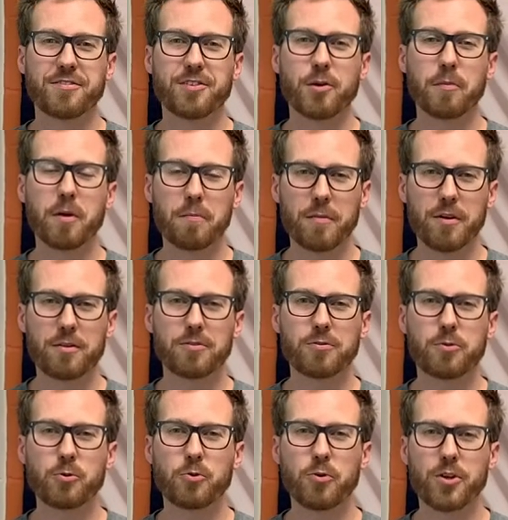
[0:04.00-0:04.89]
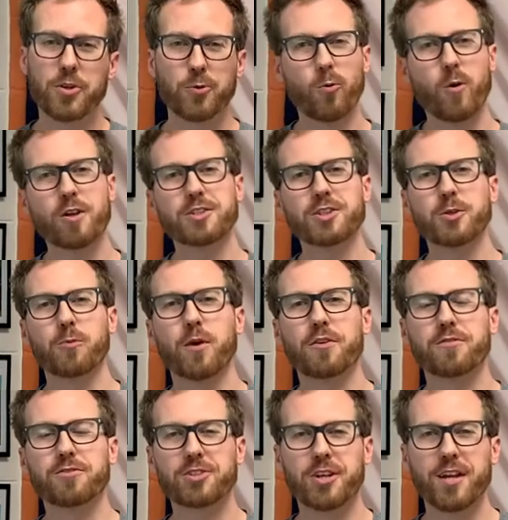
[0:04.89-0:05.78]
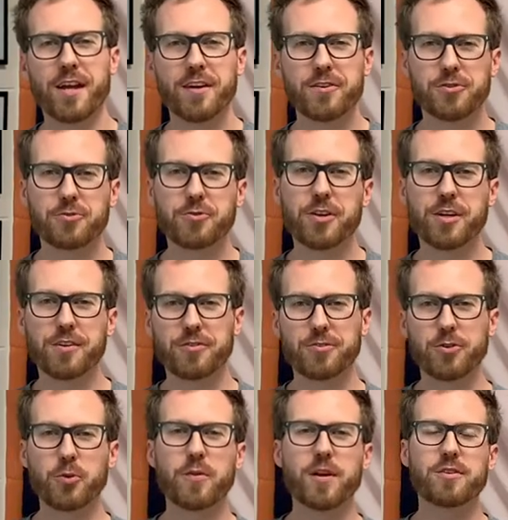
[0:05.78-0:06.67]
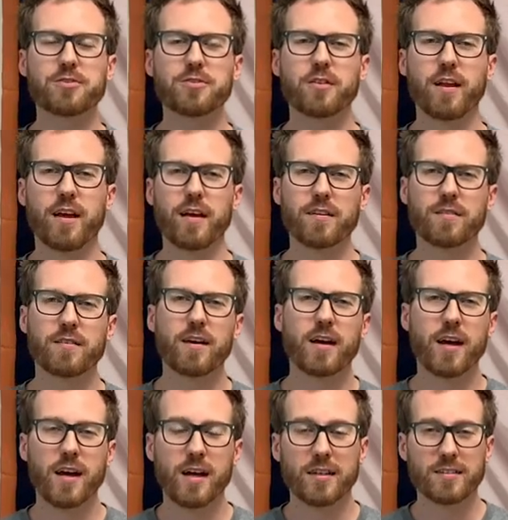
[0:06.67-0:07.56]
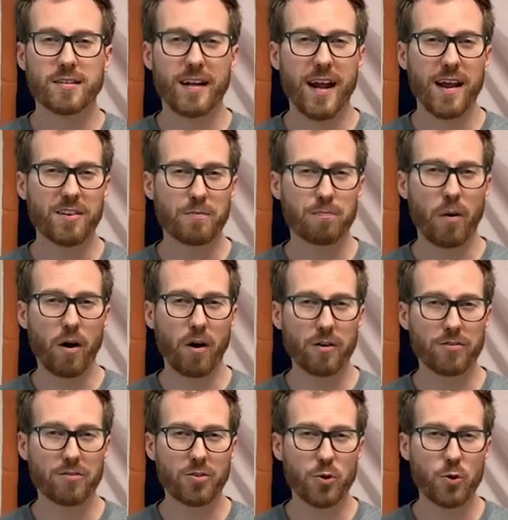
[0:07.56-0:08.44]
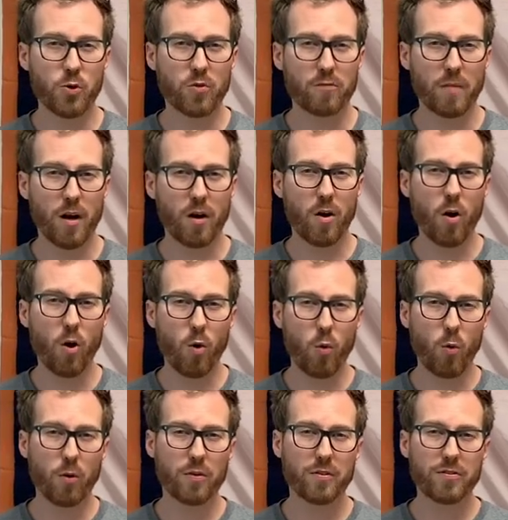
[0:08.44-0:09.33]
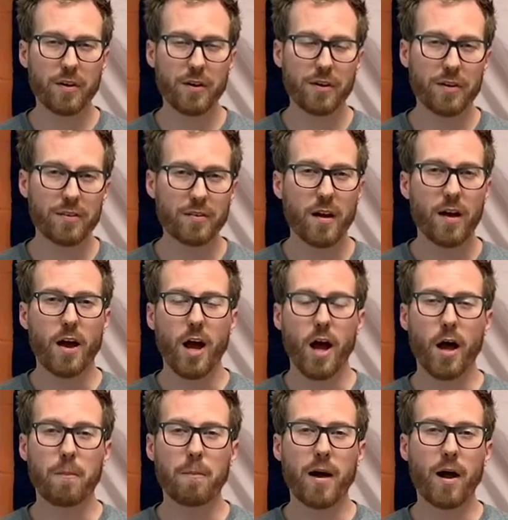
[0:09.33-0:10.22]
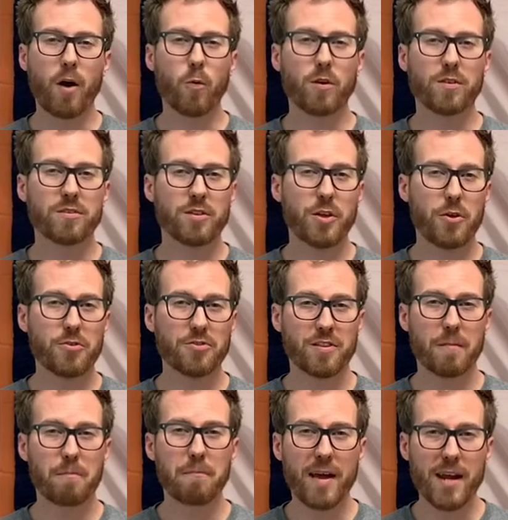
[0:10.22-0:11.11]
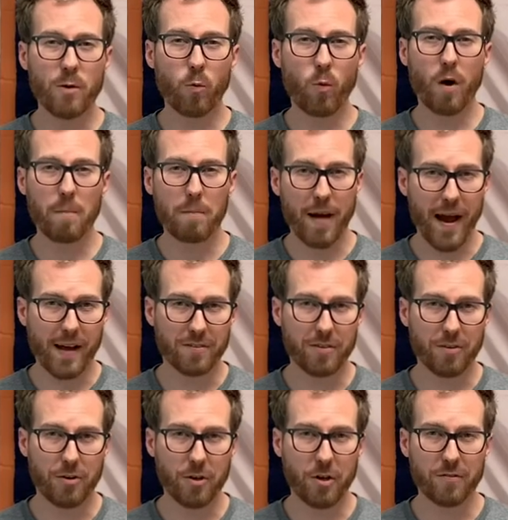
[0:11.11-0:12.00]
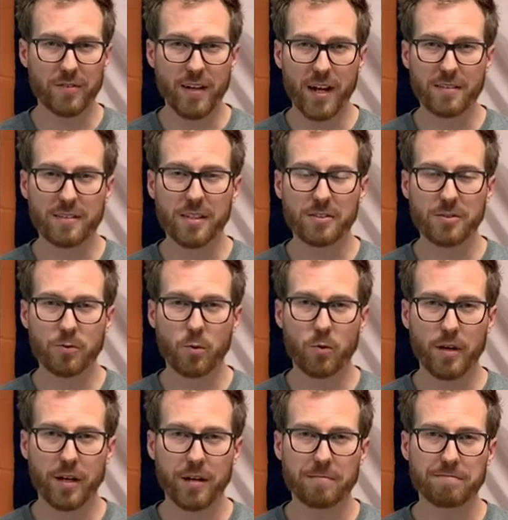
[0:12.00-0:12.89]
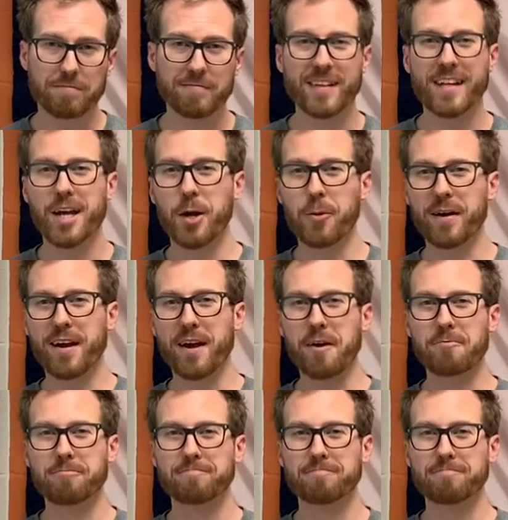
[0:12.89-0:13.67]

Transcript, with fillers: at Middle School, and you're watching West Virginia History in two minutes or less. Today is part two of my Cold War series about what's known as the Matewan Massacre of nineteen twenty. Here we go.